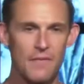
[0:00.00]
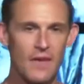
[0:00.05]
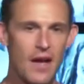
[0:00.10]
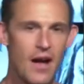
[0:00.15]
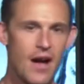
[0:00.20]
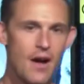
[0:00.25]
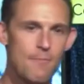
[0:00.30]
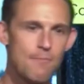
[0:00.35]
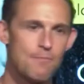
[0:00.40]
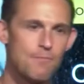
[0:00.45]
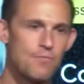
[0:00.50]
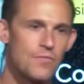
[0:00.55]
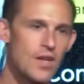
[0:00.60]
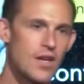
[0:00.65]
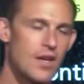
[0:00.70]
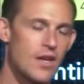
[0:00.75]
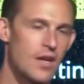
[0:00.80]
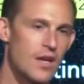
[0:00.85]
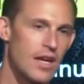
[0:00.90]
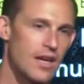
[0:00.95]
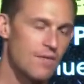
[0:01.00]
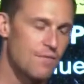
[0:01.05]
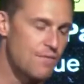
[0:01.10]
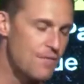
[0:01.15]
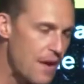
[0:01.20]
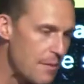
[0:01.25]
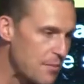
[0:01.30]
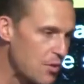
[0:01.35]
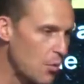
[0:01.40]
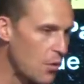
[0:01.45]
In
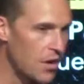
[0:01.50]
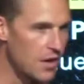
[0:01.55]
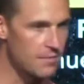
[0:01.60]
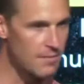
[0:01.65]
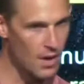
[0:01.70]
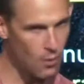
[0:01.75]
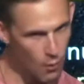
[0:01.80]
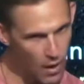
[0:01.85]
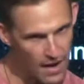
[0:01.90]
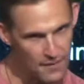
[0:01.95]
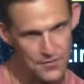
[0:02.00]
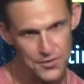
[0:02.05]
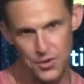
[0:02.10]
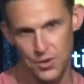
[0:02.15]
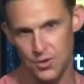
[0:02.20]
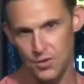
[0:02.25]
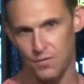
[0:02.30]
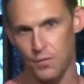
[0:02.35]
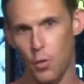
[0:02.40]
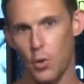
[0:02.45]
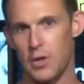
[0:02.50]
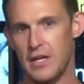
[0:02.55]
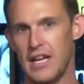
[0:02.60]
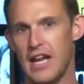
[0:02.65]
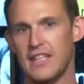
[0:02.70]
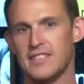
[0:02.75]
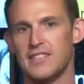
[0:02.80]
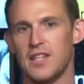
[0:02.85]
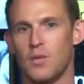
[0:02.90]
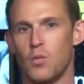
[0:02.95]
February, my wife turned 40. I
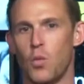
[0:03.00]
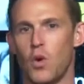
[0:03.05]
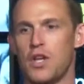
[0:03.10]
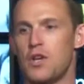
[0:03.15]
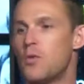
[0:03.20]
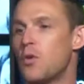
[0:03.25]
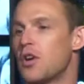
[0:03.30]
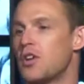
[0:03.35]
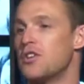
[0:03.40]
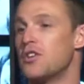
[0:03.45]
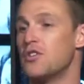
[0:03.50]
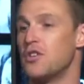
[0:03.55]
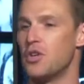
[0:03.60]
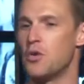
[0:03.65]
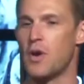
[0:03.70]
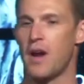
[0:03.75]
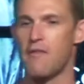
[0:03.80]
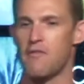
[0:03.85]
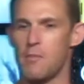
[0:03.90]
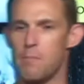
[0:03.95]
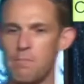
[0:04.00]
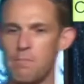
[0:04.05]
said, what do you want to do? Do you want to have a